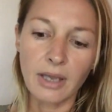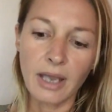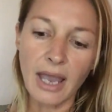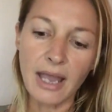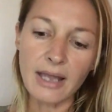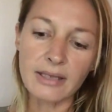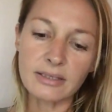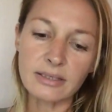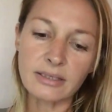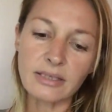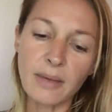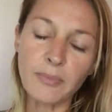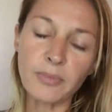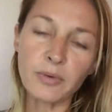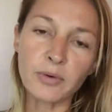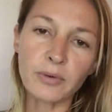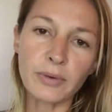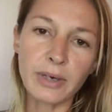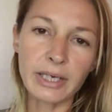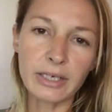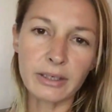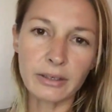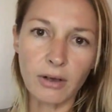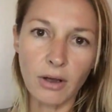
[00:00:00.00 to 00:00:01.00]
and
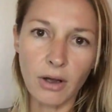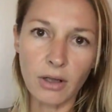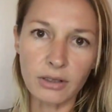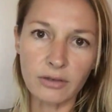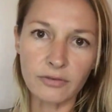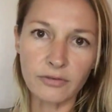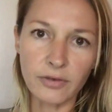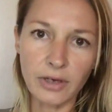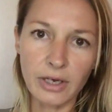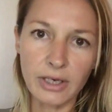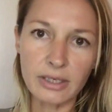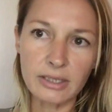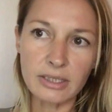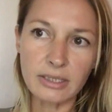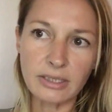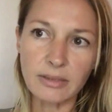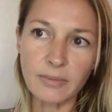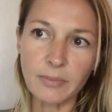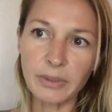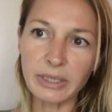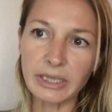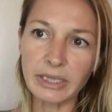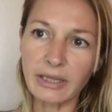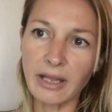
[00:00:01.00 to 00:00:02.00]
separated all of
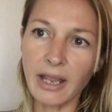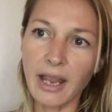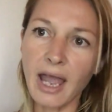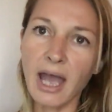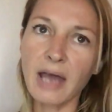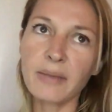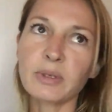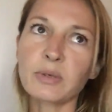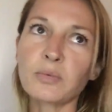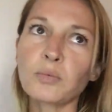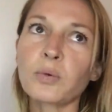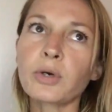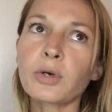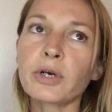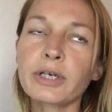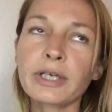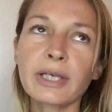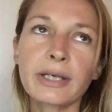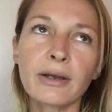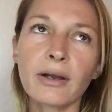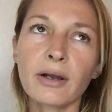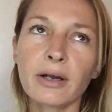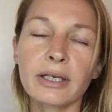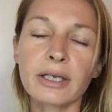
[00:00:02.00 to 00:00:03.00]
us. But they had been
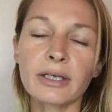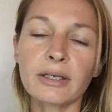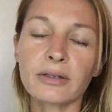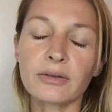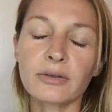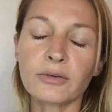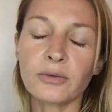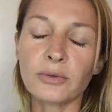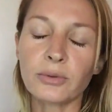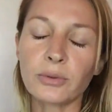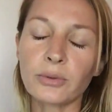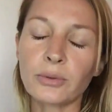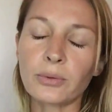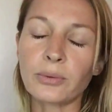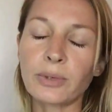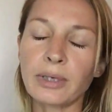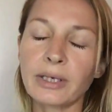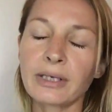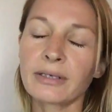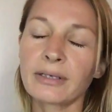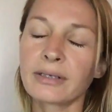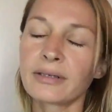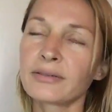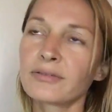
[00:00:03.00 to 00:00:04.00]
working on it through
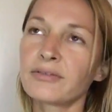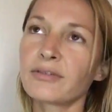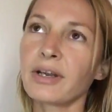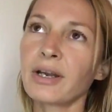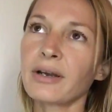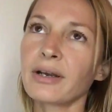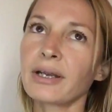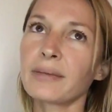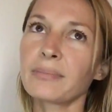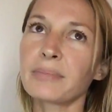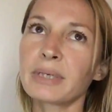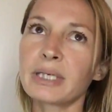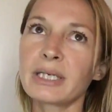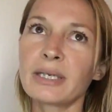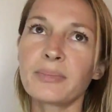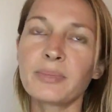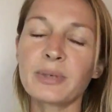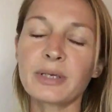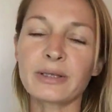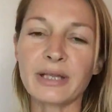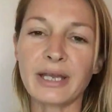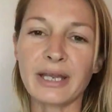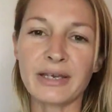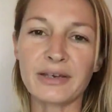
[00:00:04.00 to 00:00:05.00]
very
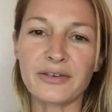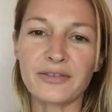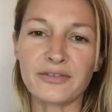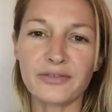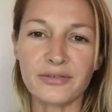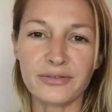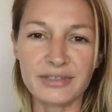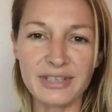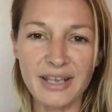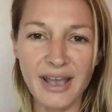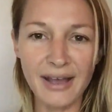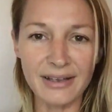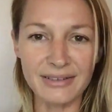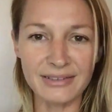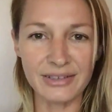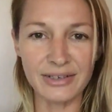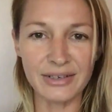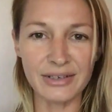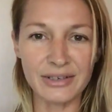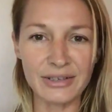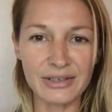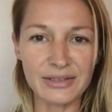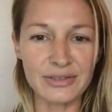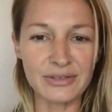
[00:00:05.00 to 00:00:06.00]
manipulative
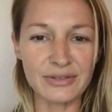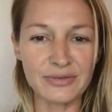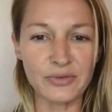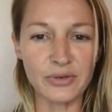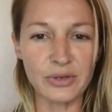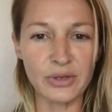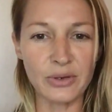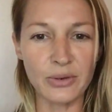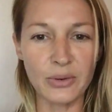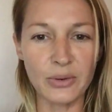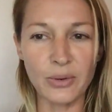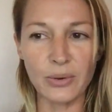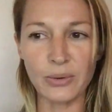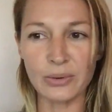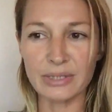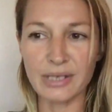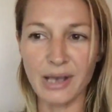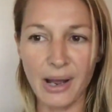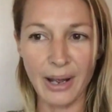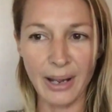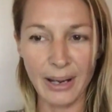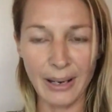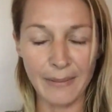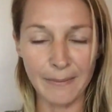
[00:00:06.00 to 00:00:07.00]
tactics for the whole
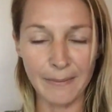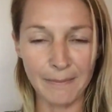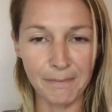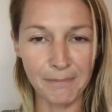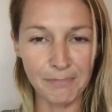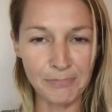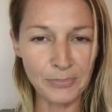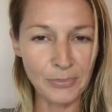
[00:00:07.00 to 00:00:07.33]
time.